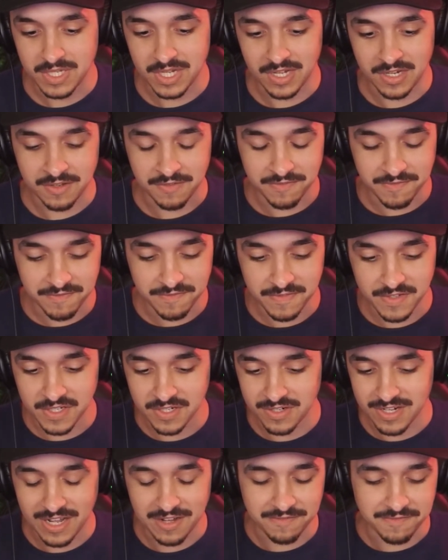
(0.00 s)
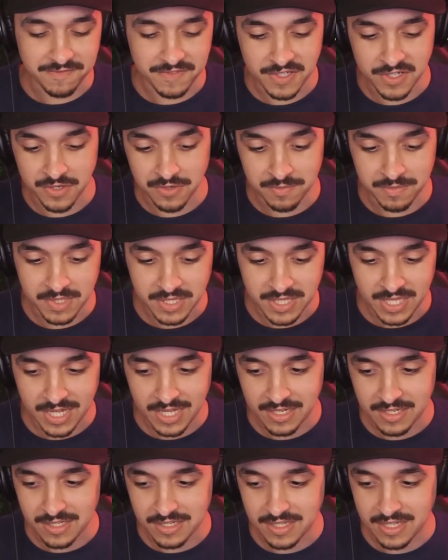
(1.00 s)
kind of fear, not fear, but
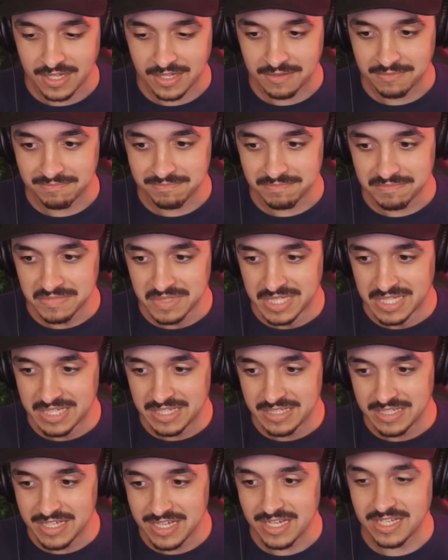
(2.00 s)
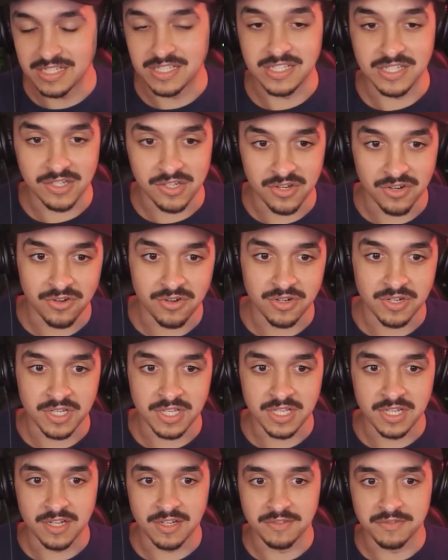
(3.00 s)
that, that
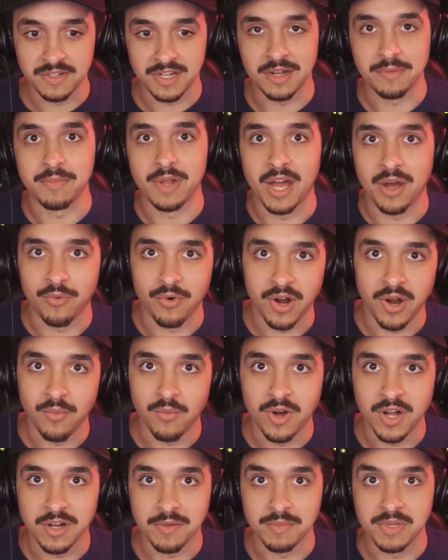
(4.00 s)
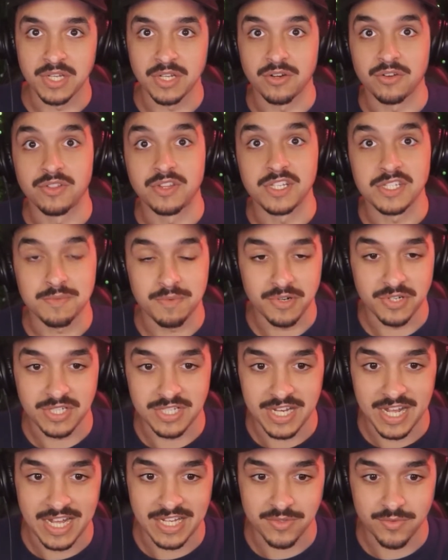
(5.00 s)
insecurity of I'm not where I want to be, or this
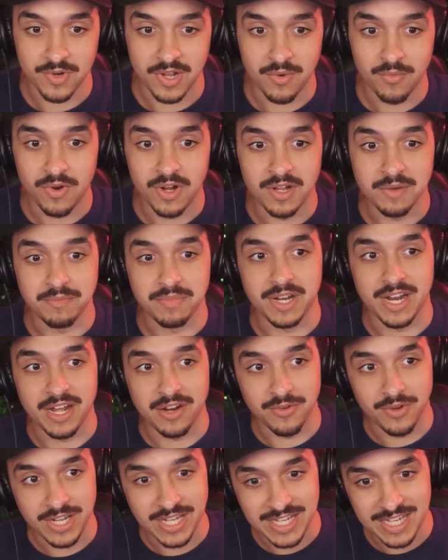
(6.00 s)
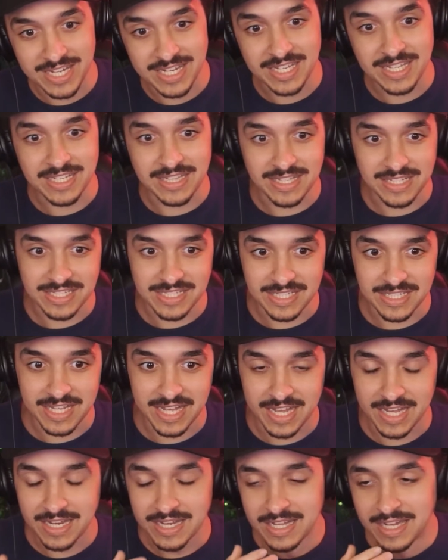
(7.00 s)
person has what I want, but how do I get it? And this
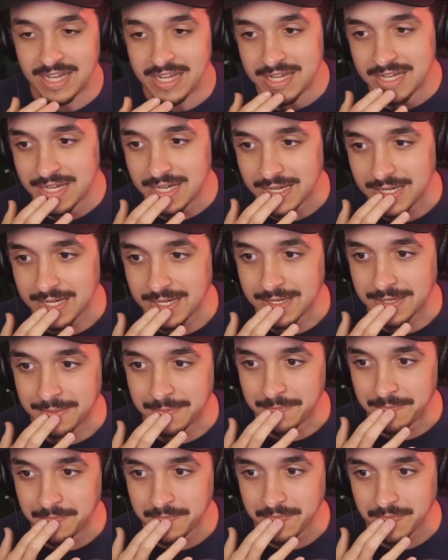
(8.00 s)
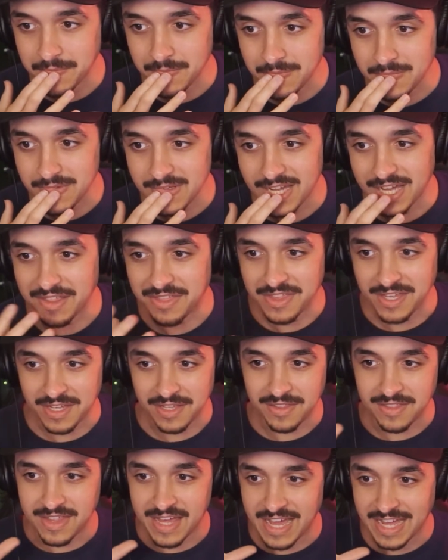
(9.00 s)
and that. Um, I
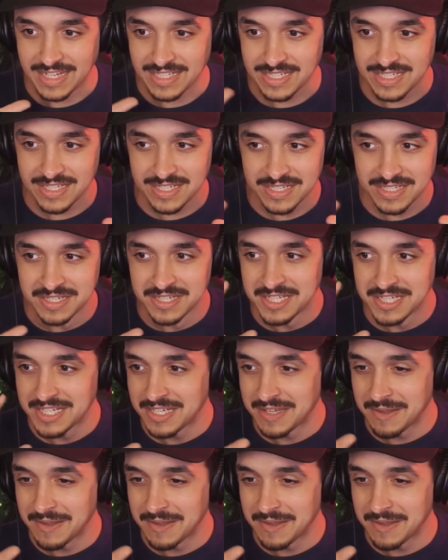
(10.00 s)
think that's